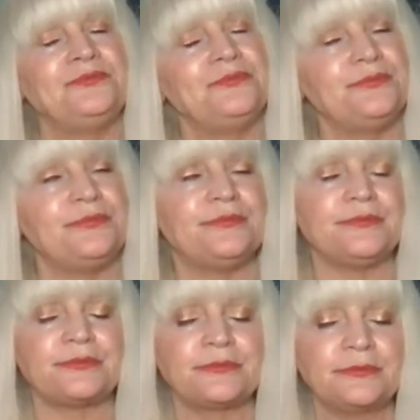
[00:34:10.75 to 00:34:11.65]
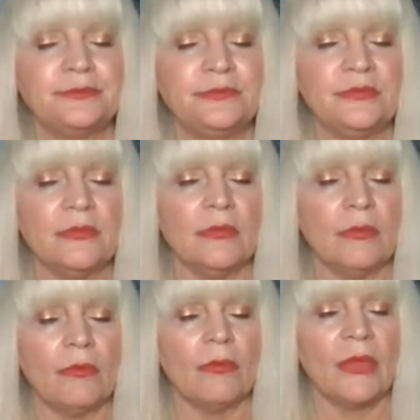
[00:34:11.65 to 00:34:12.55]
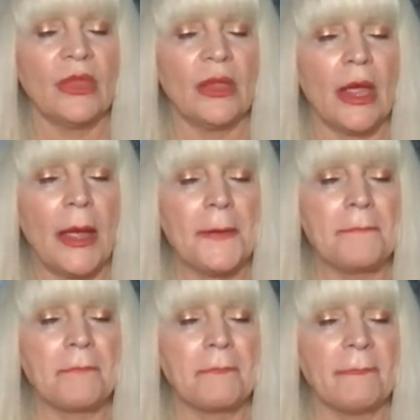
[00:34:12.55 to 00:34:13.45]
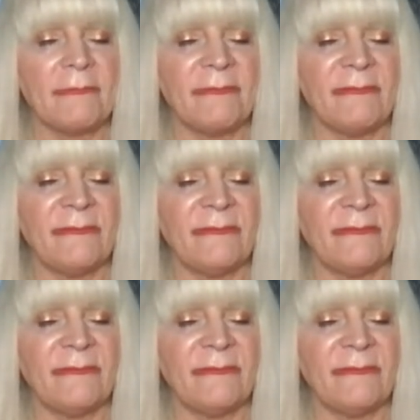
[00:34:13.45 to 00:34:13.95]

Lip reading: (no one is talking)